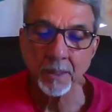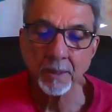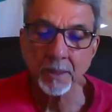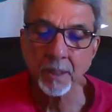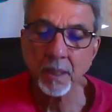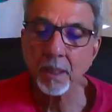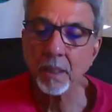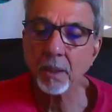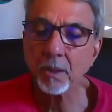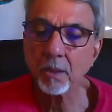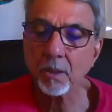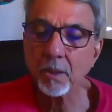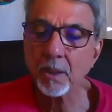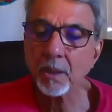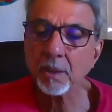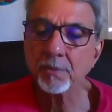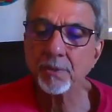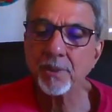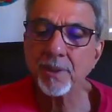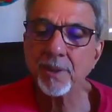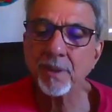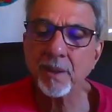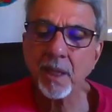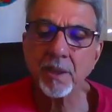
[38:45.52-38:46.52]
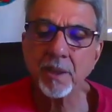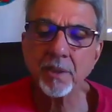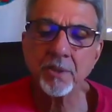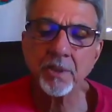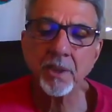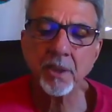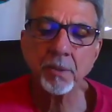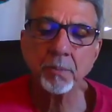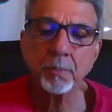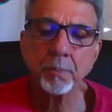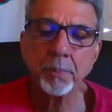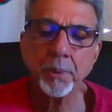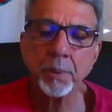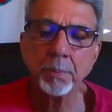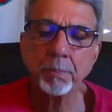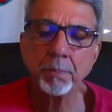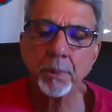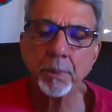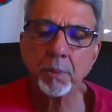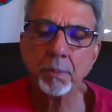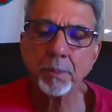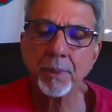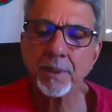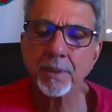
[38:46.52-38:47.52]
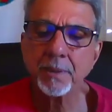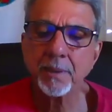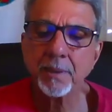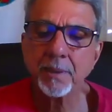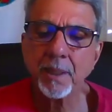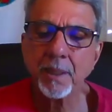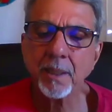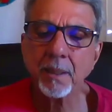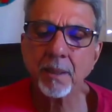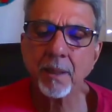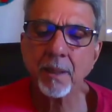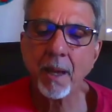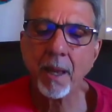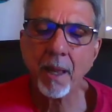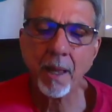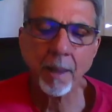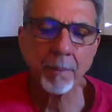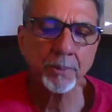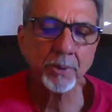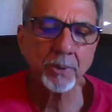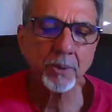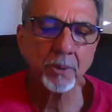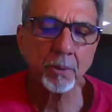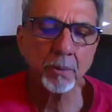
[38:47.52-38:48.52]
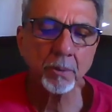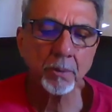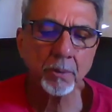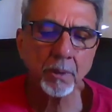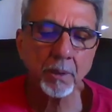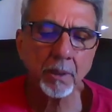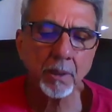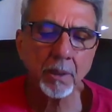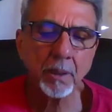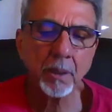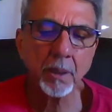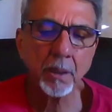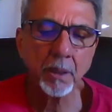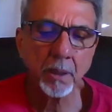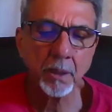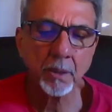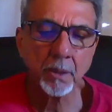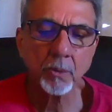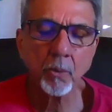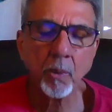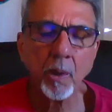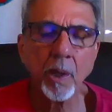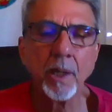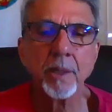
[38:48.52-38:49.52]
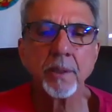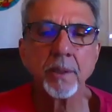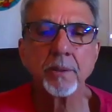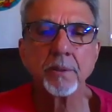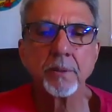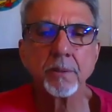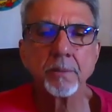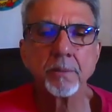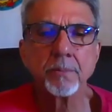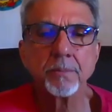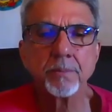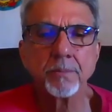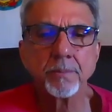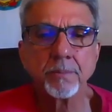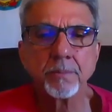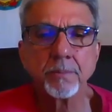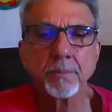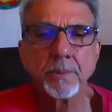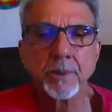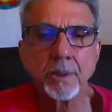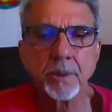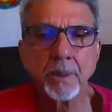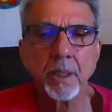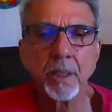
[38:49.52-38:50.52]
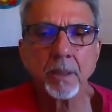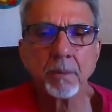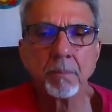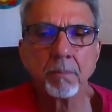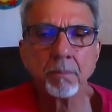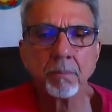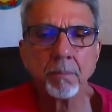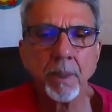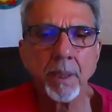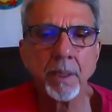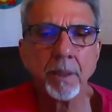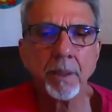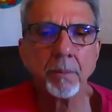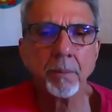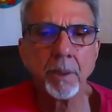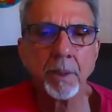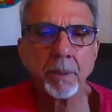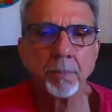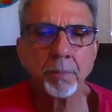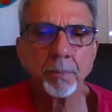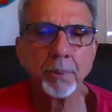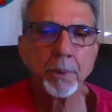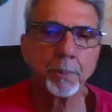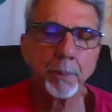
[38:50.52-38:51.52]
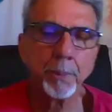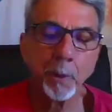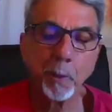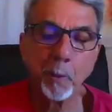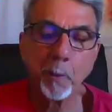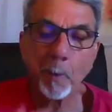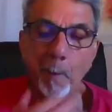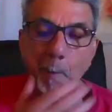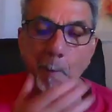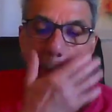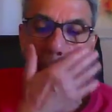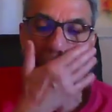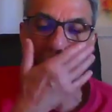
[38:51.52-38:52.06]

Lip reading: There are a lot of intelligent people, but they are absolutely unwise. Okay, many people.